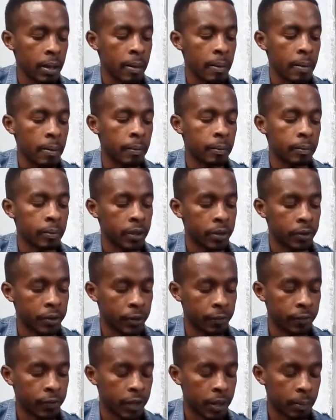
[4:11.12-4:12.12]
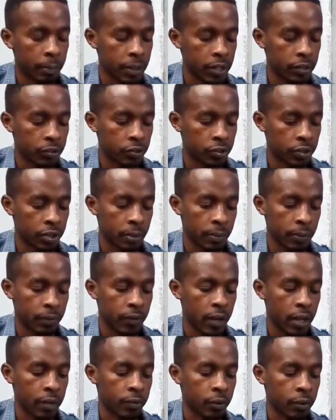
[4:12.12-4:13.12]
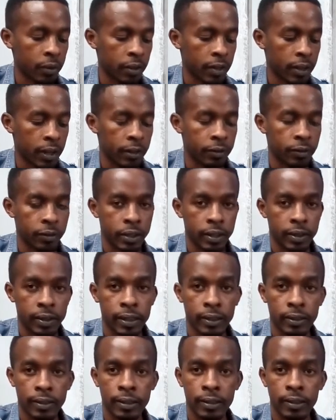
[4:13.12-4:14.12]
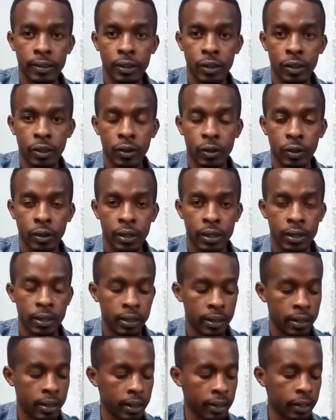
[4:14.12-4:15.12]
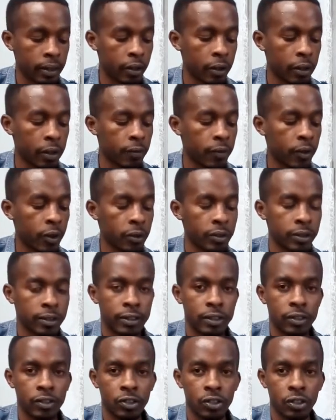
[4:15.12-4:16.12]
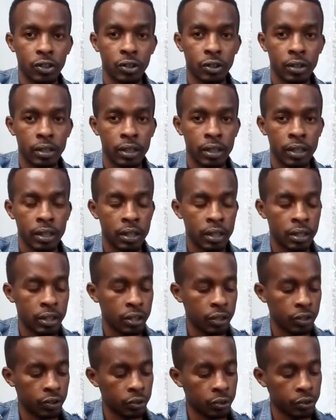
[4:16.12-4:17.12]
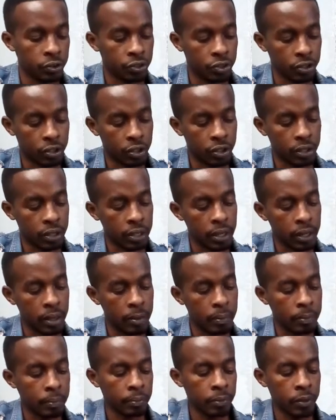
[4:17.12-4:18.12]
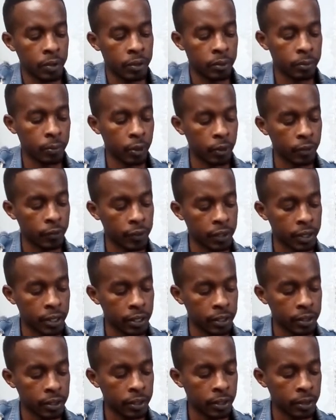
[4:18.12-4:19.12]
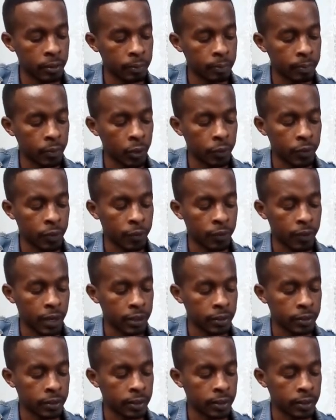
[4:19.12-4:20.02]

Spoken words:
ring finger playing string number 5 on the third fret. That's C chord. The chord that follows is the G chord. So G chord, small finger here on the first